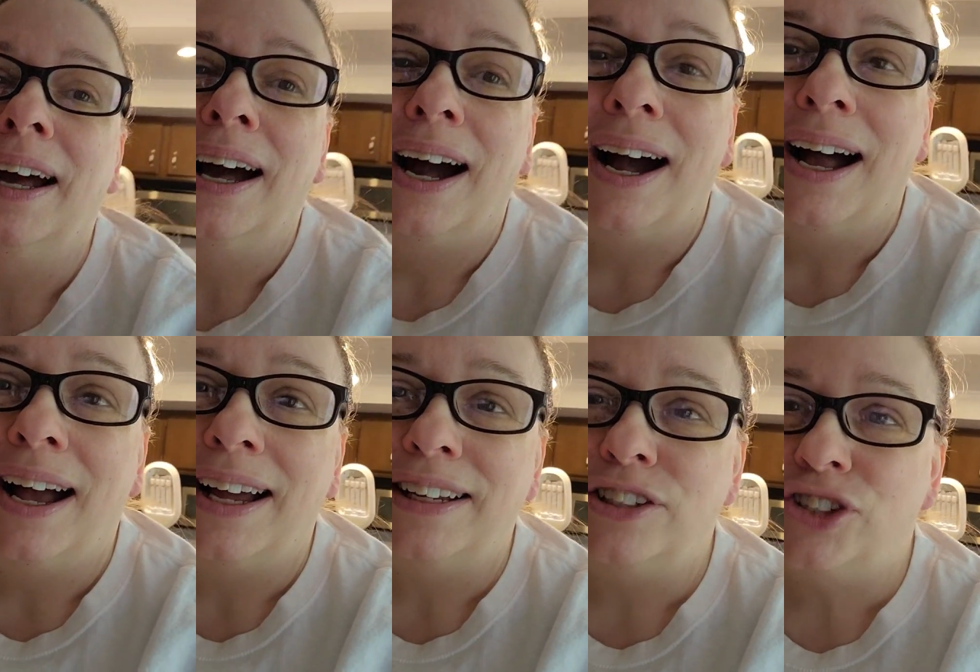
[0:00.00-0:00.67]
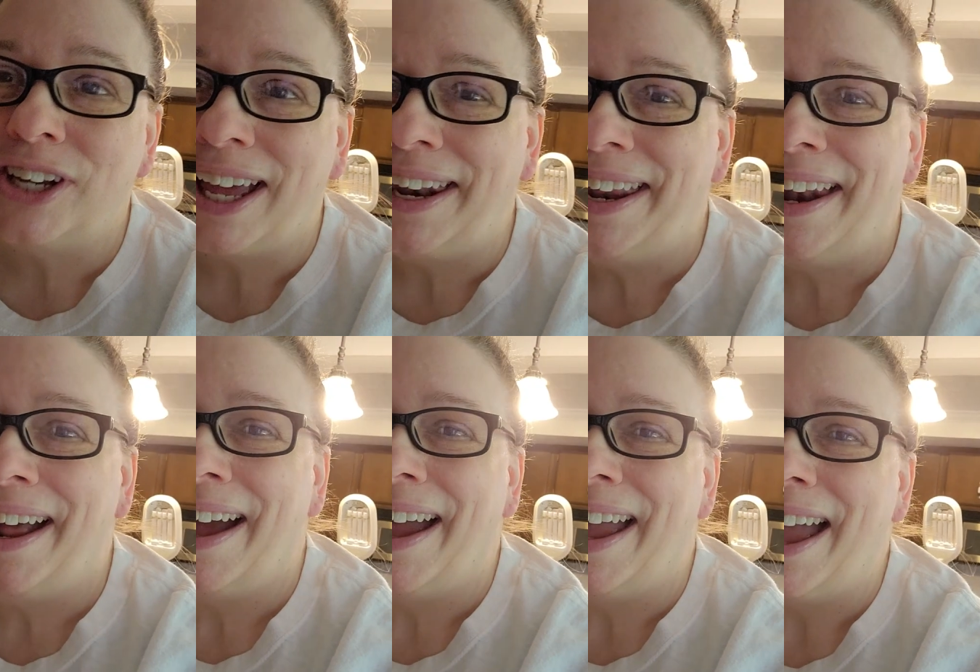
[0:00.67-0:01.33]
Uh, Jen and
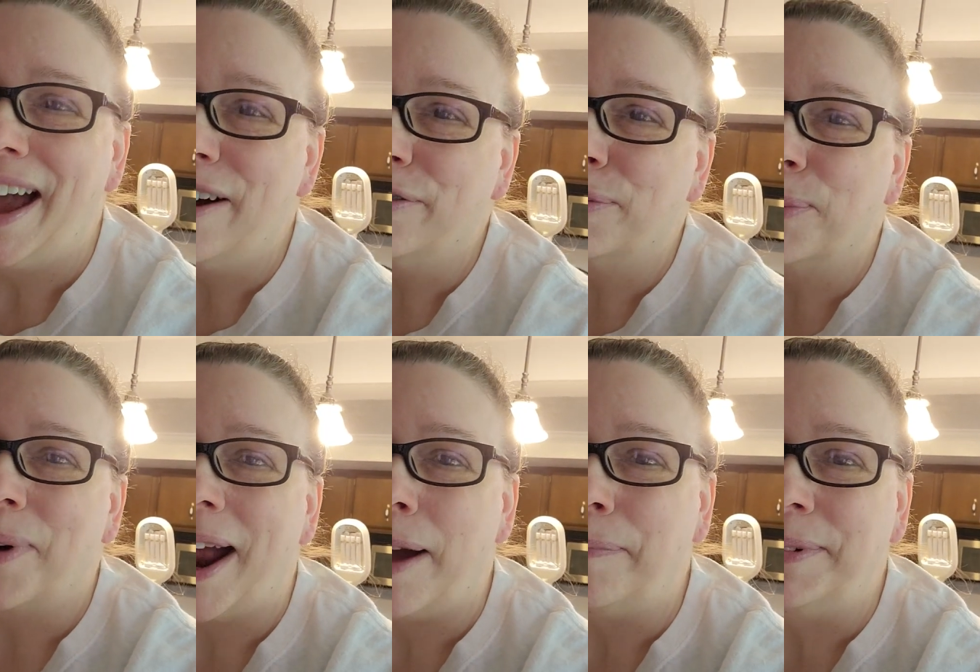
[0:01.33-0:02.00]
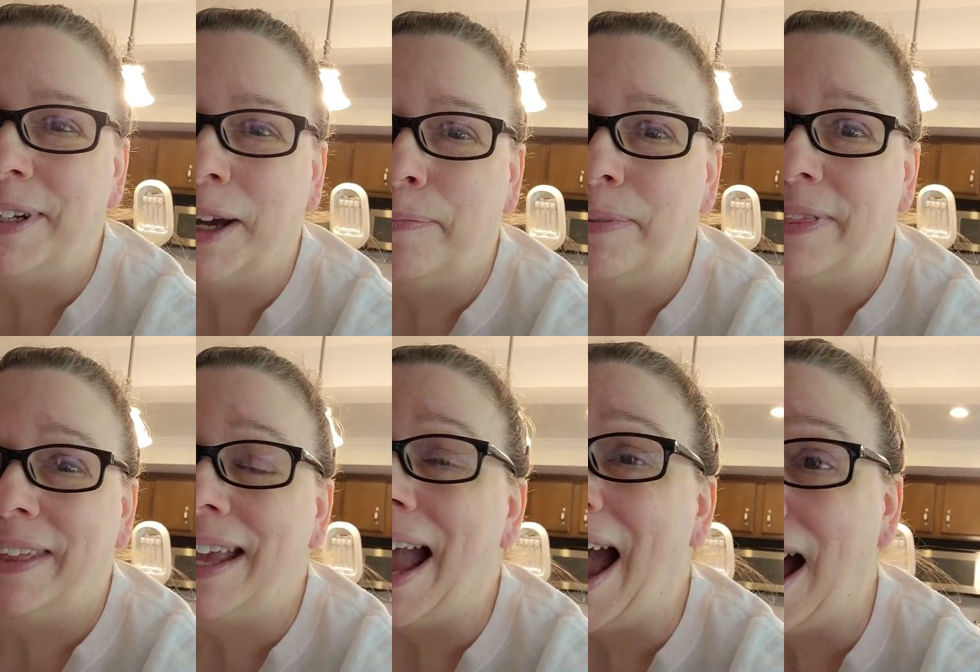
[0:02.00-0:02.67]
I have wrapped up
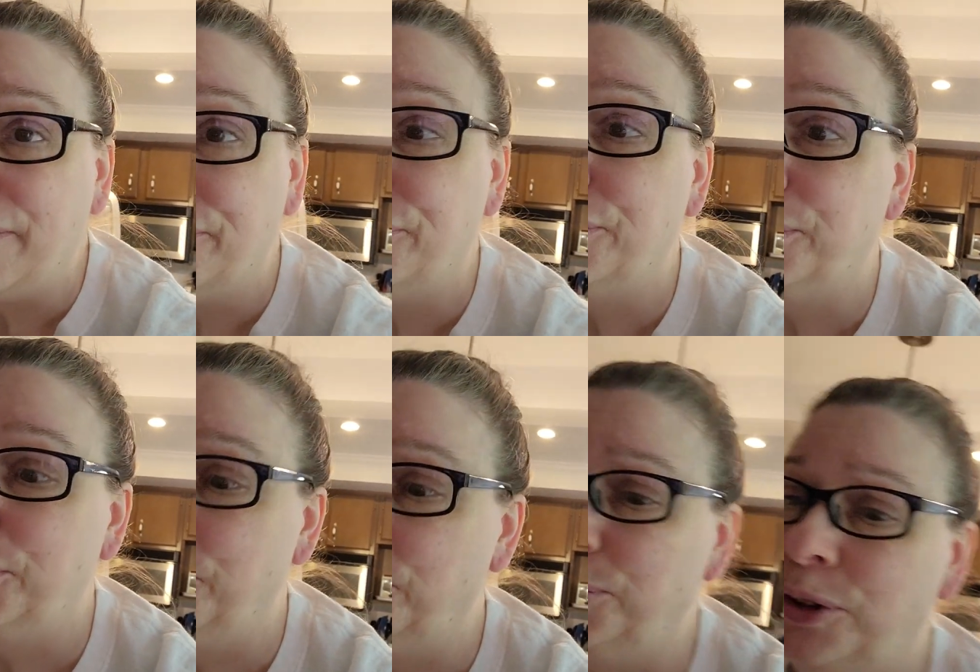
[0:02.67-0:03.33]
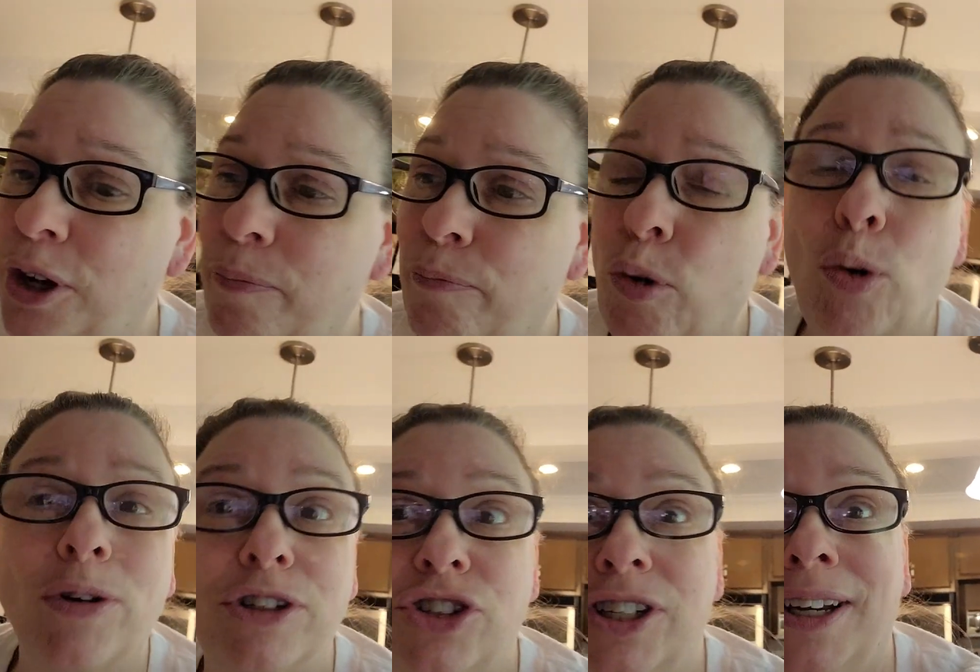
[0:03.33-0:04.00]
the afternoon
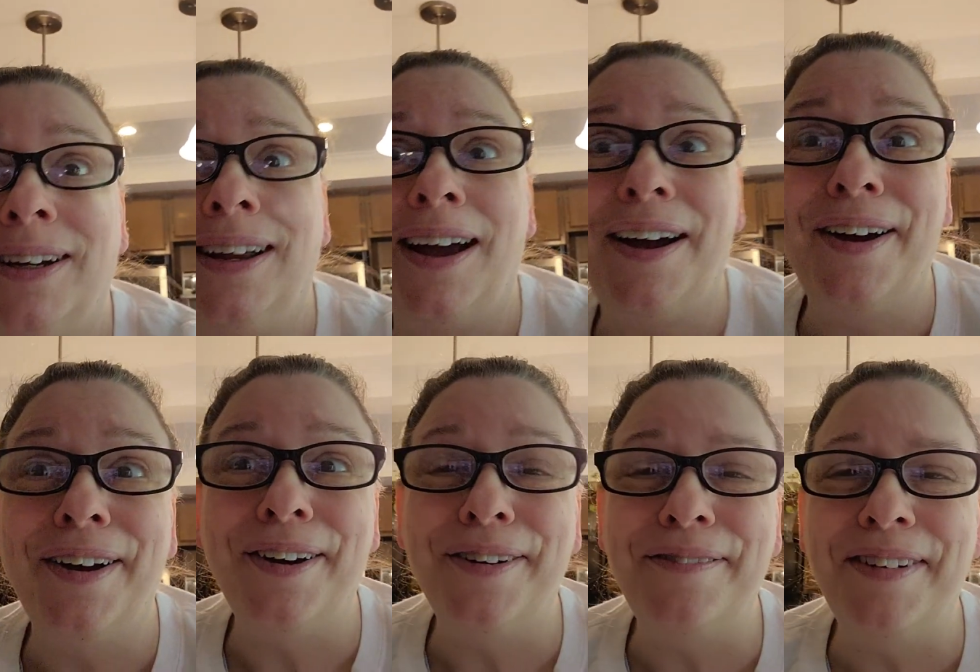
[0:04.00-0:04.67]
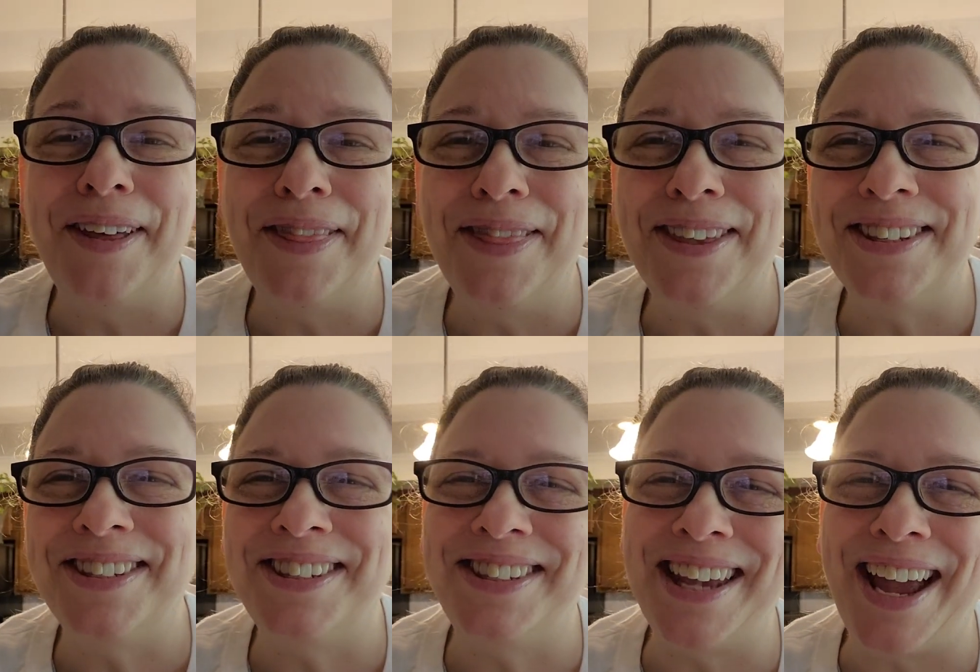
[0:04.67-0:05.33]
portion of the
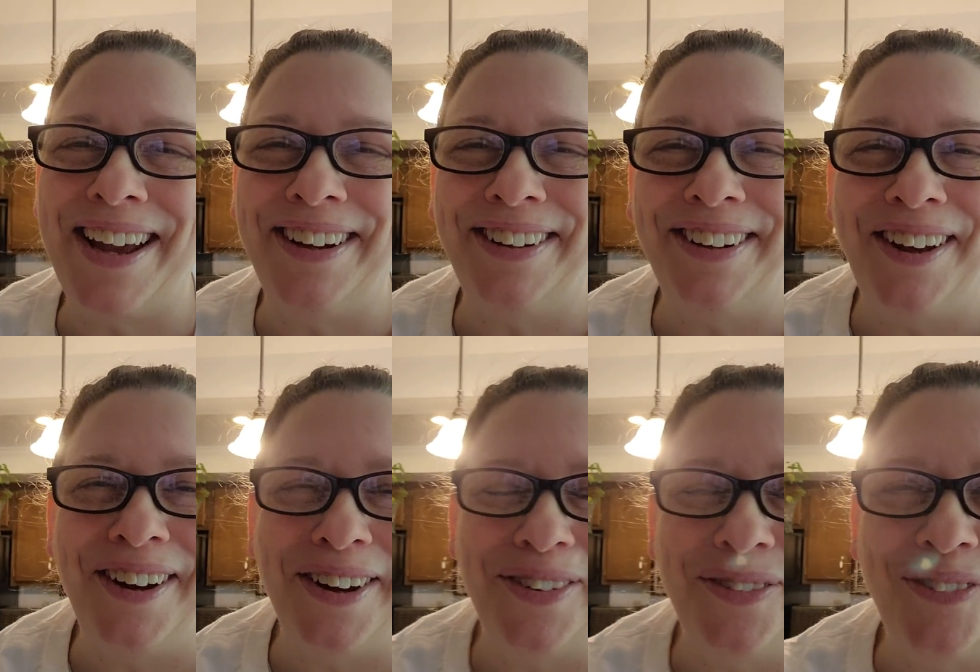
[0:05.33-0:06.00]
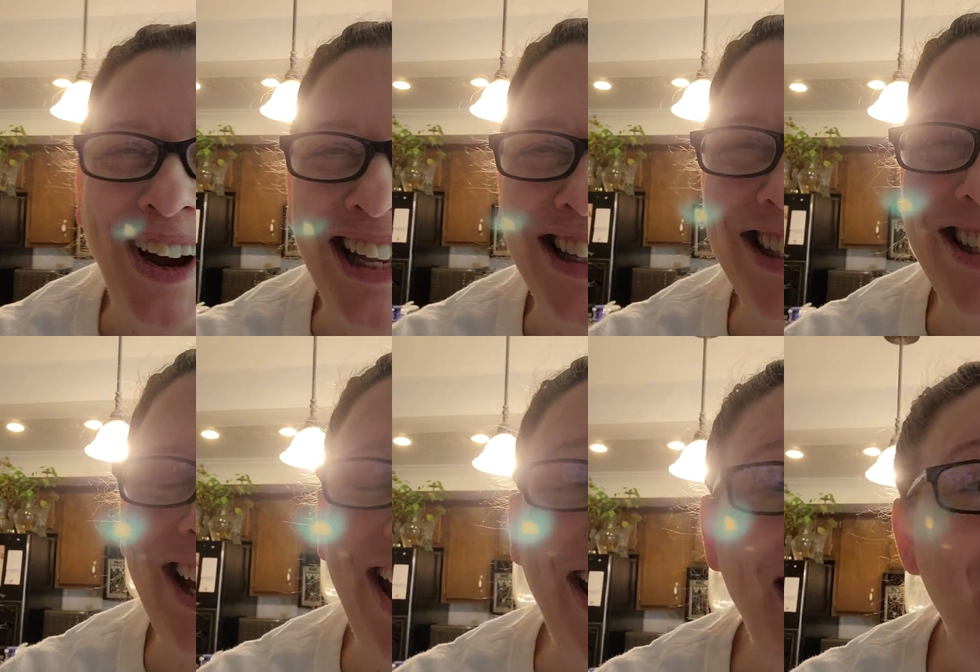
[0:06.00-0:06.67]
sale on
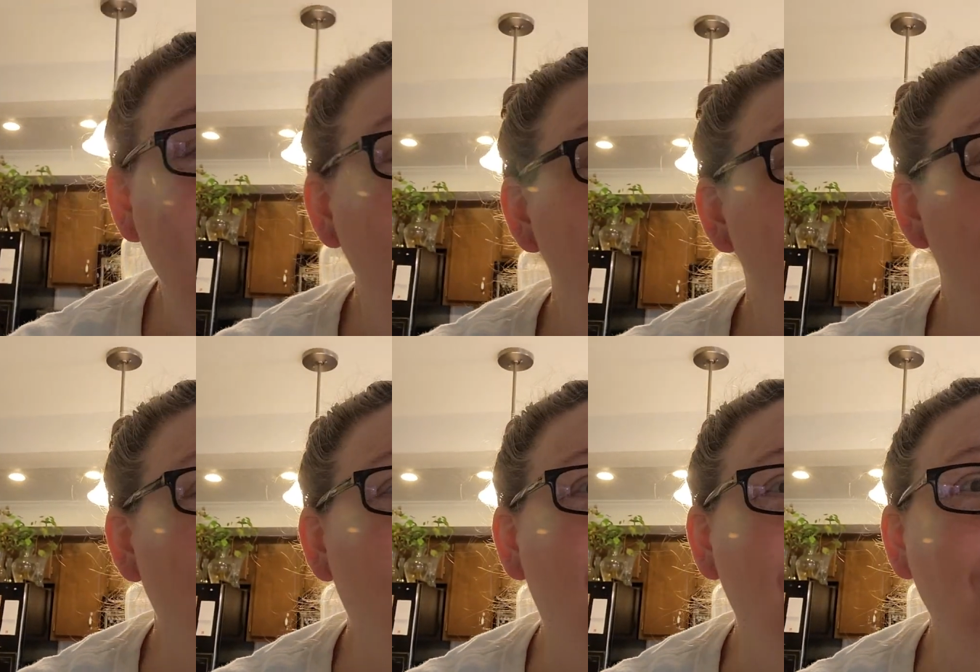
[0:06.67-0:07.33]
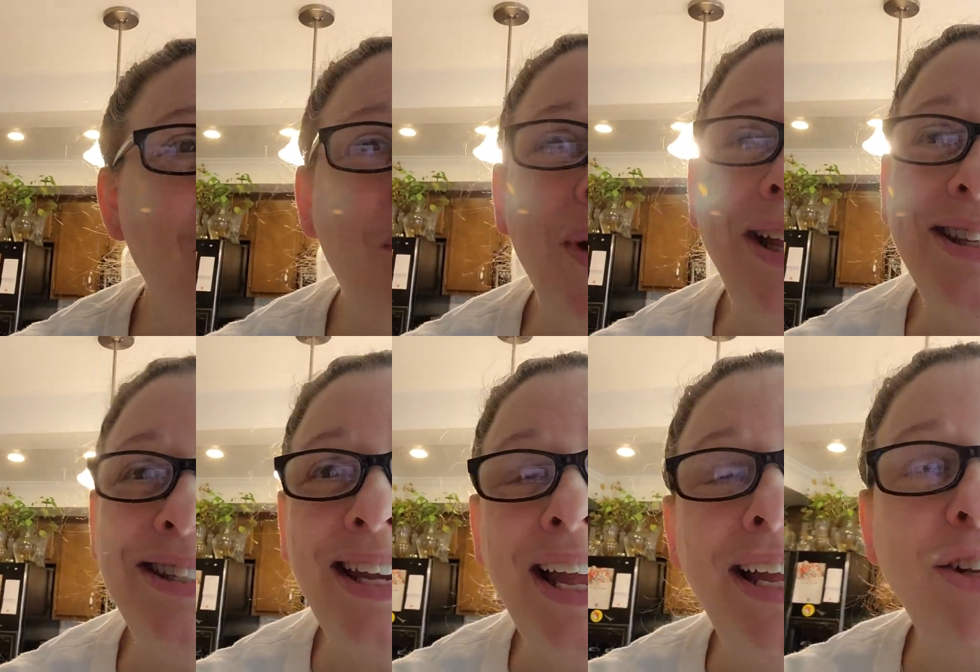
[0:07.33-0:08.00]
Wednesday. So on
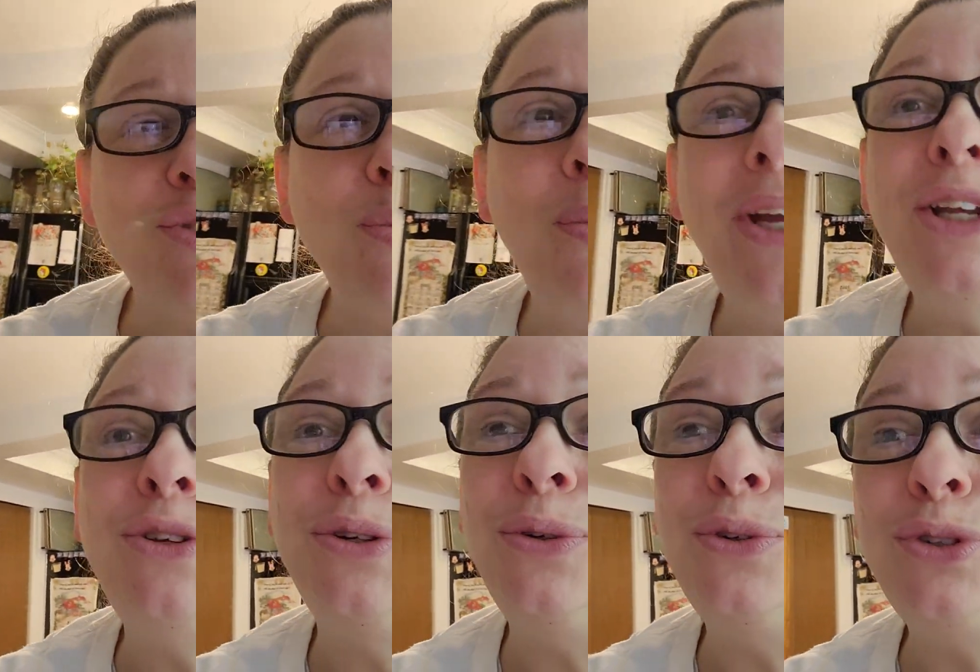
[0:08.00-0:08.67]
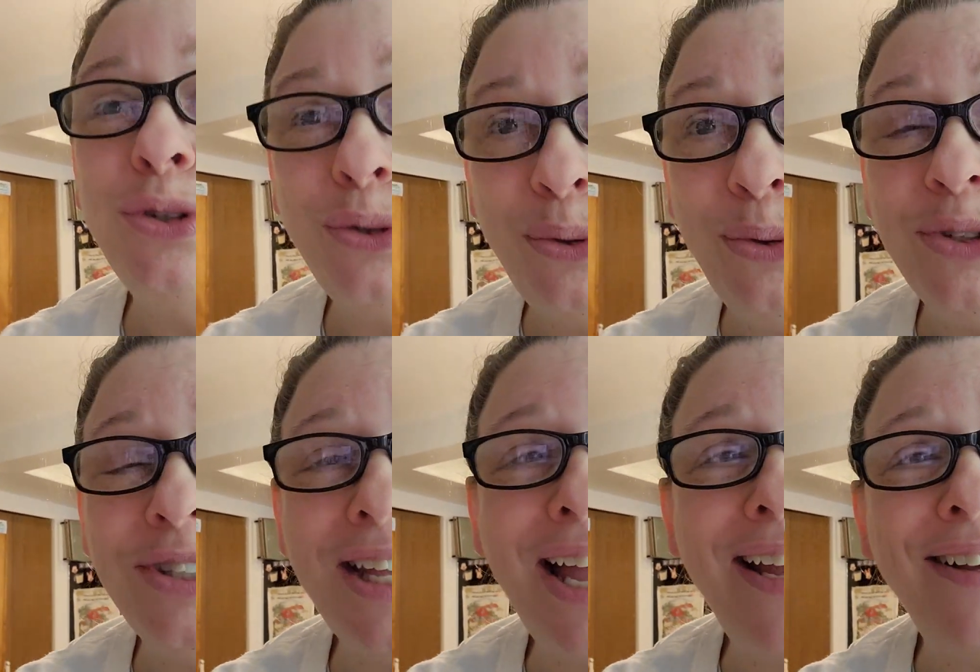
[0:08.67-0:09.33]
Wednesdays, we do two
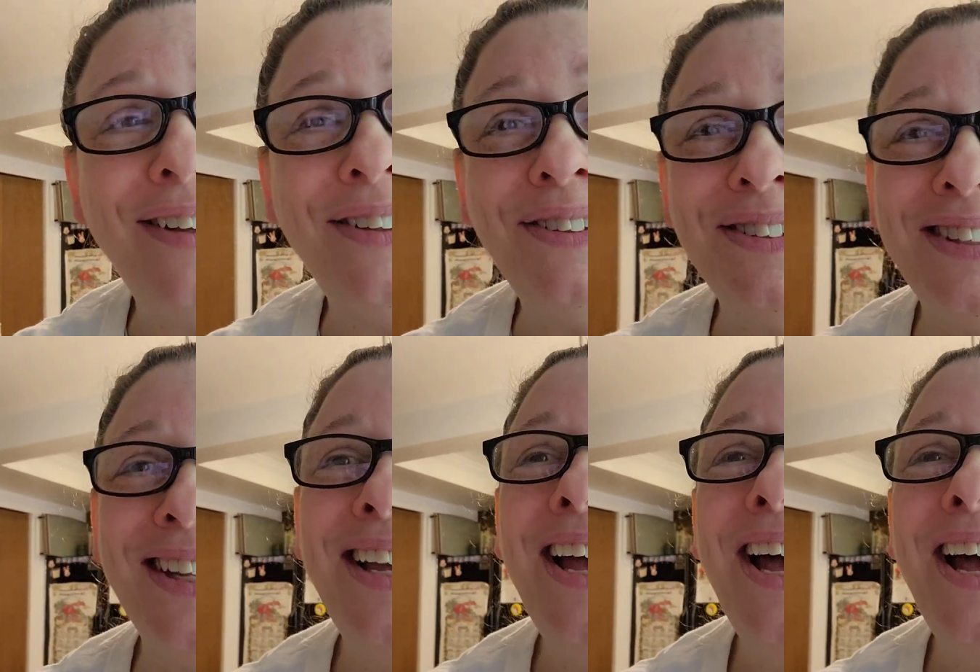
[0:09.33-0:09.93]
sales,